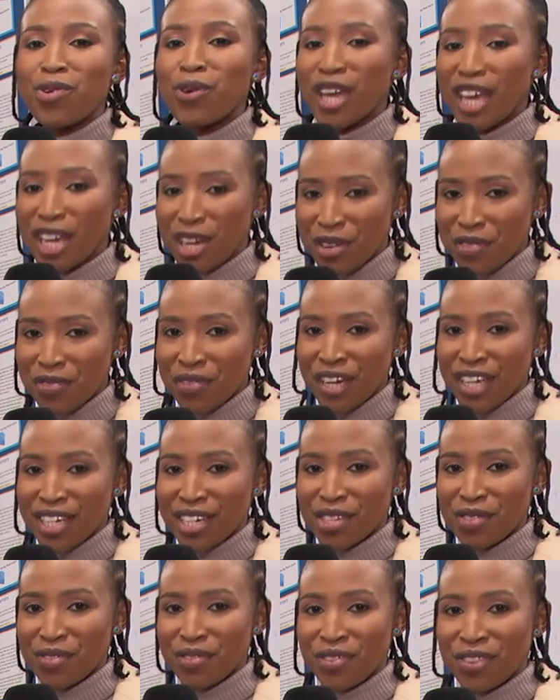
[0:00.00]
through
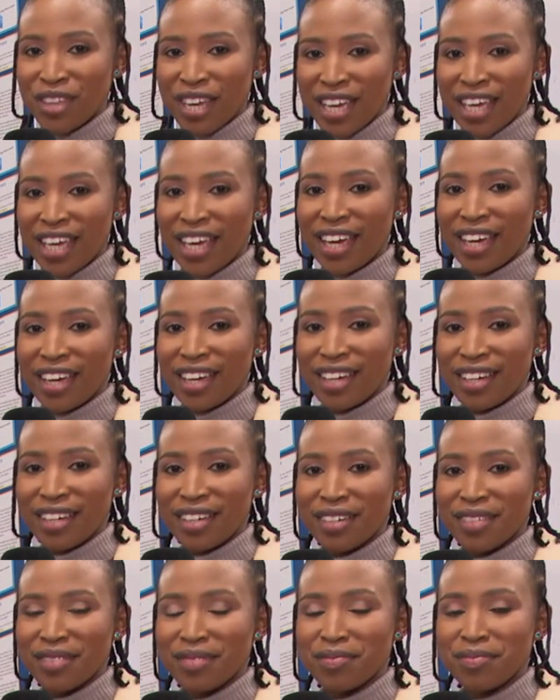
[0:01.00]
innovative
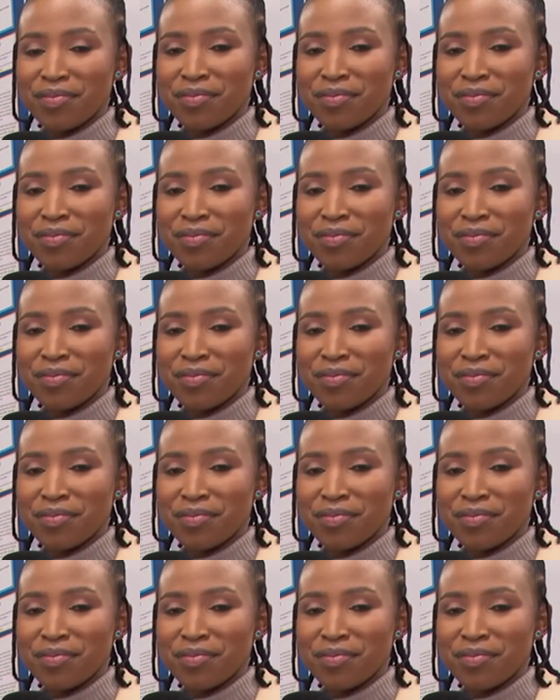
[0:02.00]
thinking.